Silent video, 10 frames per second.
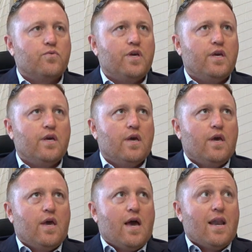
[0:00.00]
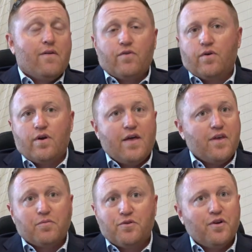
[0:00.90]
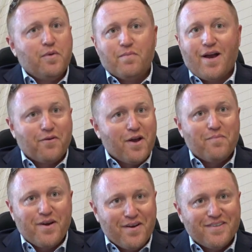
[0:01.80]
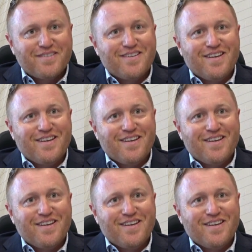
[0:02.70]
I never had the opportunity to meet my grandparents,